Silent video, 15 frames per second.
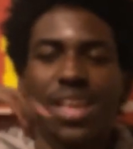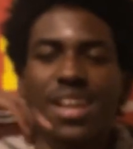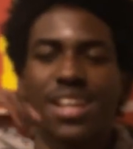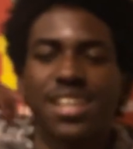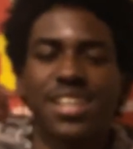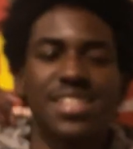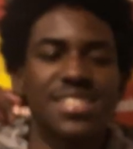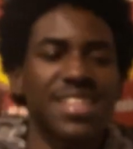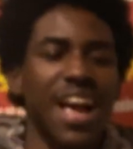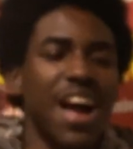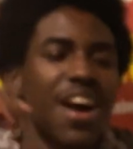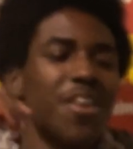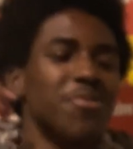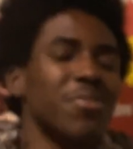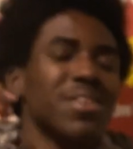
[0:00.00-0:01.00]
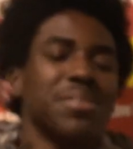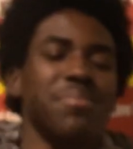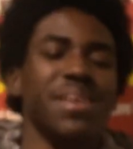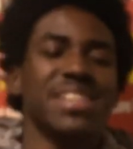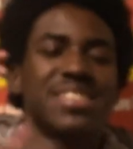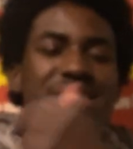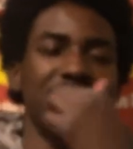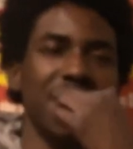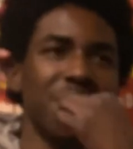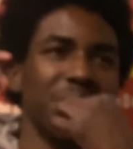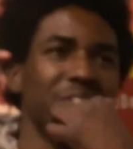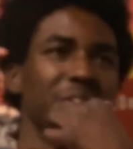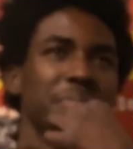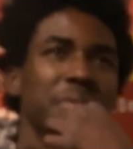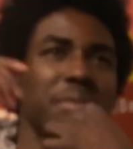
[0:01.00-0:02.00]
Because I don't want to mess up
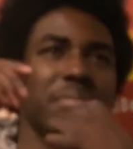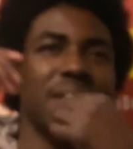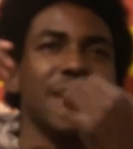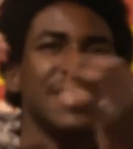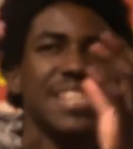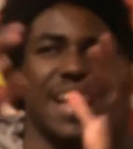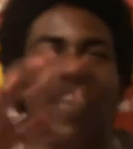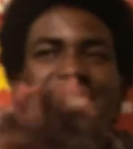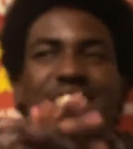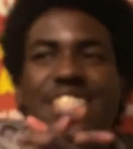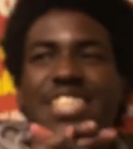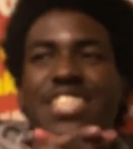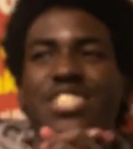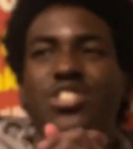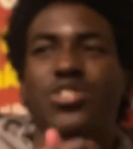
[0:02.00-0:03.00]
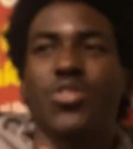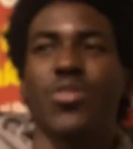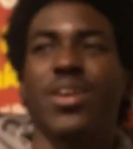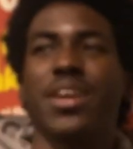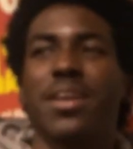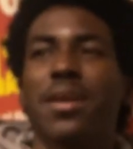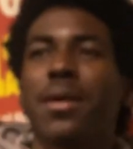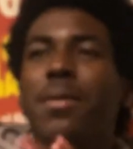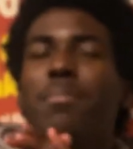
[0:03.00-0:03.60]
for the people that's actually enjoying.